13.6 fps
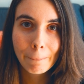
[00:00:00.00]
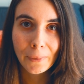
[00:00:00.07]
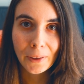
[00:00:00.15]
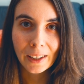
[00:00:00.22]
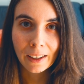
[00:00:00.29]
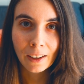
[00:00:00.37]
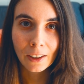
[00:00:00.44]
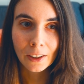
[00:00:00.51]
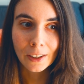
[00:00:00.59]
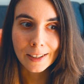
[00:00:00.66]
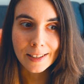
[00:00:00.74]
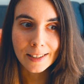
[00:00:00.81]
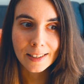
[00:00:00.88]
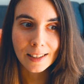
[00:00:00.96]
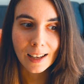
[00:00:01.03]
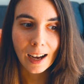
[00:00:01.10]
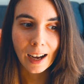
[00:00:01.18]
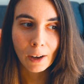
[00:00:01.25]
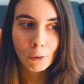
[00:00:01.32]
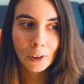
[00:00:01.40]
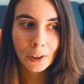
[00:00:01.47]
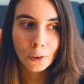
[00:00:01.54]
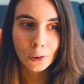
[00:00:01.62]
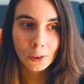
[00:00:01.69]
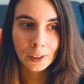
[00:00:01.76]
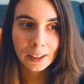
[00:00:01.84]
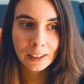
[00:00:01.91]
because I
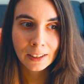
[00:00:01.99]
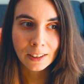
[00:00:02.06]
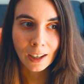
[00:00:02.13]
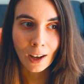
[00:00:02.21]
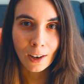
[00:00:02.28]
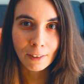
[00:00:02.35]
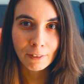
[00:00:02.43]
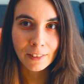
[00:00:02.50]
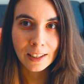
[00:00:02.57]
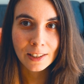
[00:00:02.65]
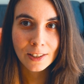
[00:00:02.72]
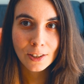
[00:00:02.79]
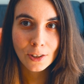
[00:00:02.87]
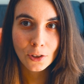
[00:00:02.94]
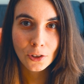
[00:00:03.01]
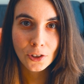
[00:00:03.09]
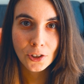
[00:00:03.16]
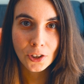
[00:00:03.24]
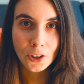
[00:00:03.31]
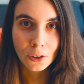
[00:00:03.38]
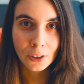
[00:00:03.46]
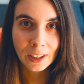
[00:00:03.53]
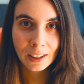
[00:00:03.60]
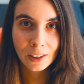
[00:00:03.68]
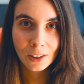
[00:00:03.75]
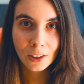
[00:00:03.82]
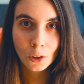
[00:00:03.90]
recorded all of this
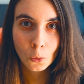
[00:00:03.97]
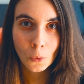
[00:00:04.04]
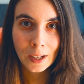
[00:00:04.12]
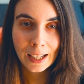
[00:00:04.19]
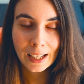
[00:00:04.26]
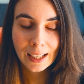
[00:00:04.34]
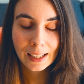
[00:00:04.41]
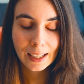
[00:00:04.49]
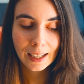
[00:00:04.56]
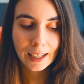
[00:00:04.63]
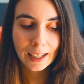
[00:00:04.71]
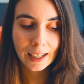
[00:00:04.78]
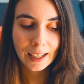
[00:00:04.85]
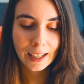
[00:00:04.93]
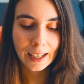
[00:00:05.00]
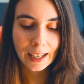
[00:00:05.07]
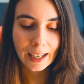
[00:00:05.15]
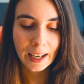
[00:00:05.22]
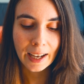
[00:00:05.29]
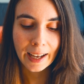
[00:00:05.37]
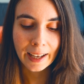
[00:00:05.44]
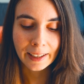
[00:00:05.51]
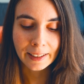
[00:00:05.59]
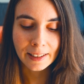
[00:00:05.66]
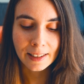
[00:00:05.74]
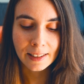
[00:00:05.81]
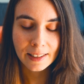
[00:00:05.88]
during the week.
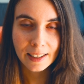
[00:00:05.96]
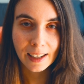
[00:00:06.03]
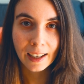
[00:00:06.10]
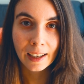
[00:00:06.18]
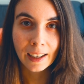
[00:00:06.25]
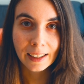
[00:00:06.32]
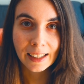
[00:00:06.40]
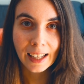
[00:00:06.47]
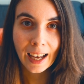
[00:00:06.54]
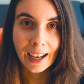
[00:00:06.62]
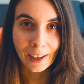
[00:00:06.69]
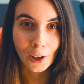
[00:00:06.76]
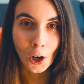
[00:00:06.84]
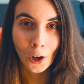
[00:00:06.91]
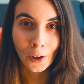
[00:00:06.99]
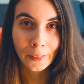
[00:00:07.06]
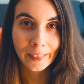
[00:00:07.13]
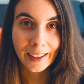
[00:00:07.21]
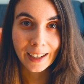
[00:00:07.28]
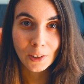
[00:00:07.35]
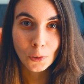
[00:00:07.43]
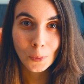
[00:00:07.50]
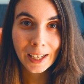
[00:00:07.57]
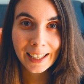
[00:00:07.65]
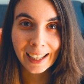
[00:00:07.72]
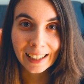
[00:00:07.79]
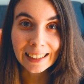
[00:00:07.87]
And yeah, on that
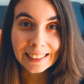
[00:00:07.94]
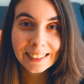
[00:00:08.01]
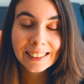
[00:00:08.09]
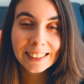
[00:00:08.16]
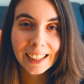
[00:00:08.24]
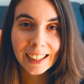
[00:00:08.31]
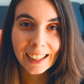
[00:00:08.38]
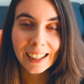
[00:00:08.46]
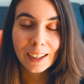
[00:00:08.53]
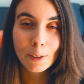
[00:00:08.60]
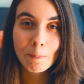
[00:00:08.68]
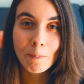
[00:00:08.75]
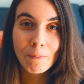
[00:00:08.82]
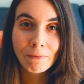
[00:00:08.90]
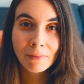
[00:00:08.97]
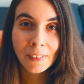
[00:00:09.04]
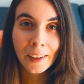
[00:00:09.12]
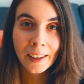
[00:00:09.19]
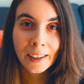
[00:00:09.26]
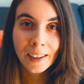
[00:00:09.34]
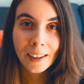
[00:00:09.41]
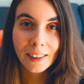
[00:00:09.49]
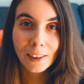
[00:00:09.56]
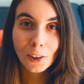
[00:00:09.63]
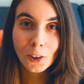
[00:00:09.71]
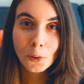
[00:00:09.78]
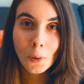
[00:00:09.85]
weekend,
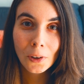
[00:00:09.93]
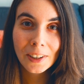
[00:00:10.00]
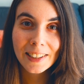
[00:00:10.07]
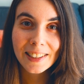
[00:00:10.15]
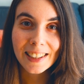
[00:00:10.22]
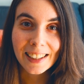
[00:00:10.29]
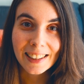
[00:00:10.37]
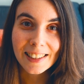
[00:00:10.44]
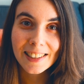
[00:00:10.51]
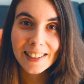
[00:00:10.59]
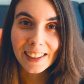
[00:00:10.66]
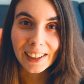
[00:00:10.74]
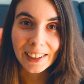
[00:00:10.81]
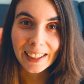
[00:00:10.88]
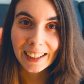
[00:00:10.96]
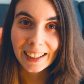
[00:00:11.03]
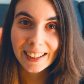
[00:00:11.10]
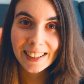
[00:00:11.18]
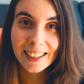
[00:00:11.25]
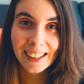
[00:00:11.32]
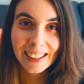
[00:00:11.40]
the quarantine started,